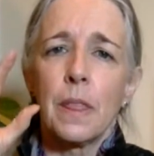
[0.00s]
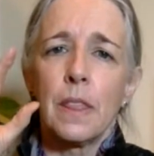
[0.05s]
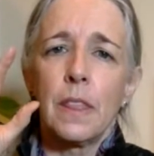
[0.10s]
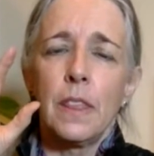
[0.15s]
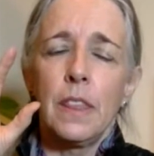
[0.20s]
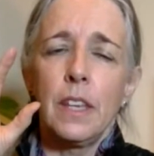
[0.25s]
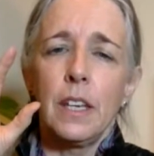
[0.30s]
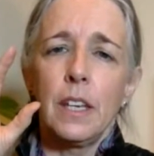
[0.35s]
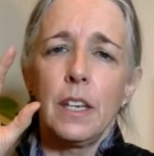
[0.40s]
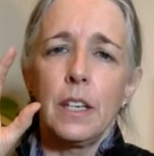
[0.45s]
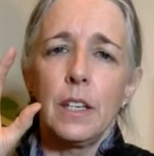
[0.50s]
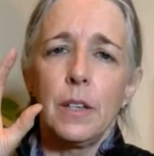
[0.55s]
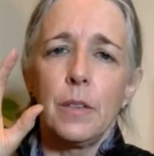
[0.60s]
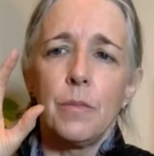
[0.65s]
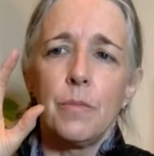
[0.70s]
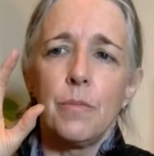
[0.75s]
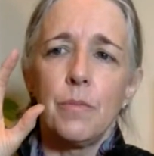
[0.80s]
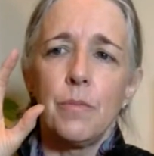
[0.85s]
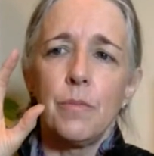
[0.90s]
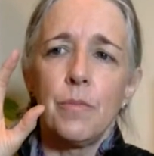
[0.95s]

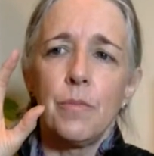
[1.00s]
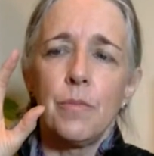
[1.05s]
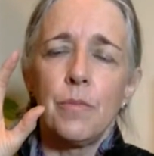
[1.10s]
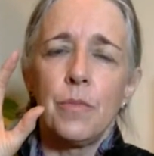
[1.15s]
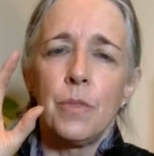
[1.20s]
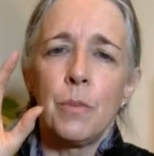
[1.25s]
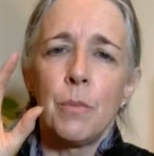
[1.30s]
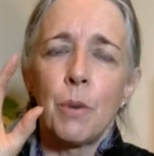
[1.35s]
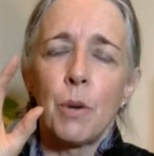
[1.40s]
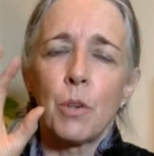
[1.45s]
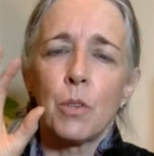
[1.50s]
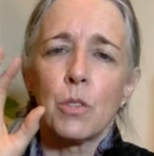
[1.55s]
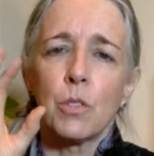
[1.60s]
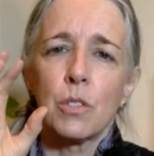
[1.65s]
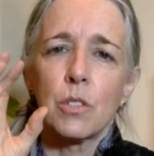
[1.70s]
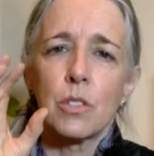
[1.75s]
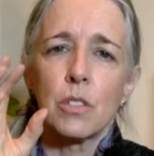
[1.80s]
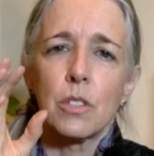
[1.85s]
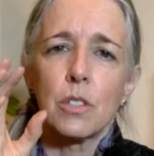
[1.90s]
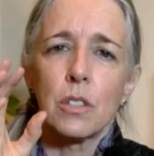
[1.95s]
the
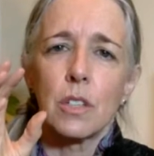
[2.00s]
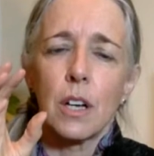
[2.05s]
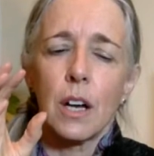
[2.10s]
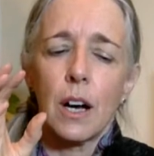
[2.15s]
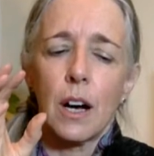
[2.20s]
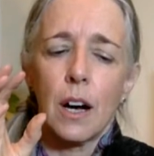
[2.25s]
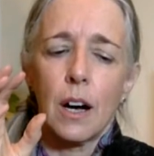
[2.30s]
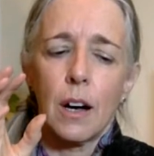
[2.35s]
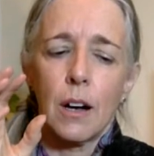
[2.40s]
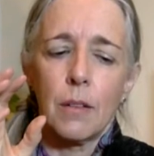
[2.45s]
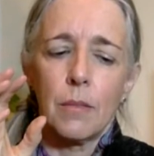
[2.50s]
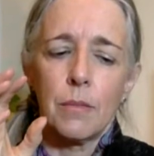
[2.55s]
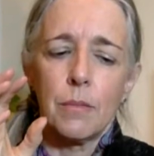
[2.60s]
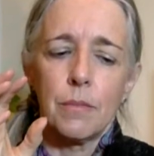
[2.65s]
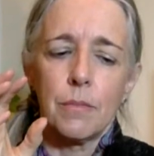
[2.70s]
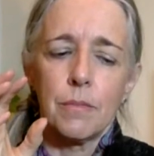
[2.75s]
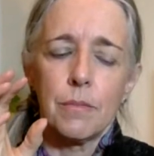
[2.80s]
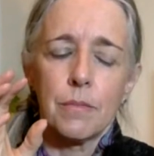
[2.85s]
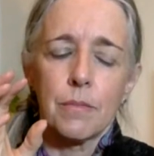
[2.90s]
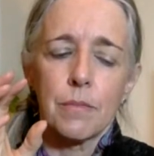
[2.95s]
most
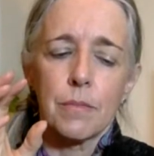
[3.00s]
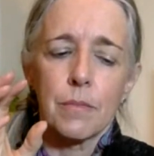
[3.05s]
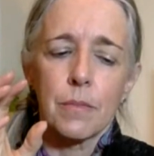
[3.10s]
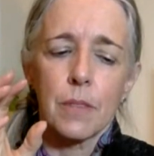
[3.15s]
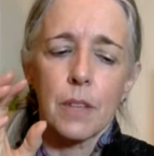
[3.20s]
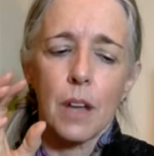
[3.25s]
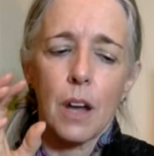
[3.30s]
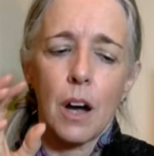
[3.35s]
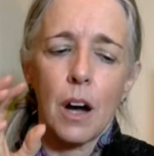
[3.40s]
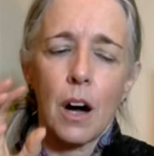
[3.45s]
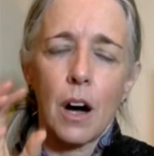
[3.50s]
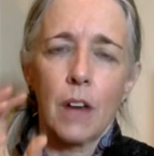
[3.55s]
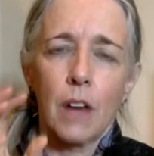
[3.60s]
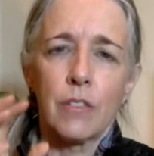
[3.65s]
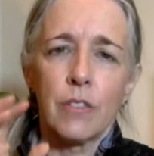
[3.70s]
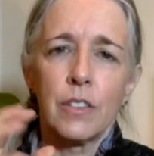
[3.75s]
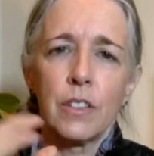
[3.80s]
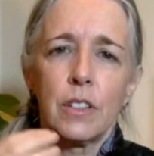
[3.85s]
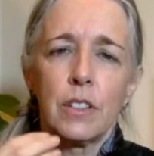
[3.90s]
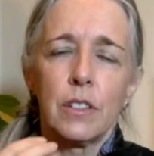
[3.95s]

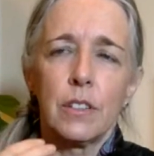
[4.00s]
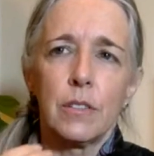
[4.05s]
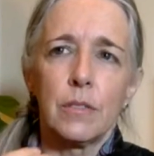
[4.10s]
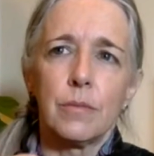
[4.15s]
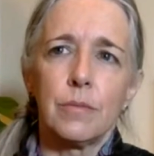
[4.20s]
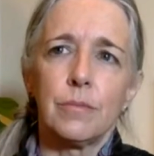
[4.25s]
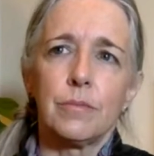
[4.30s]
often,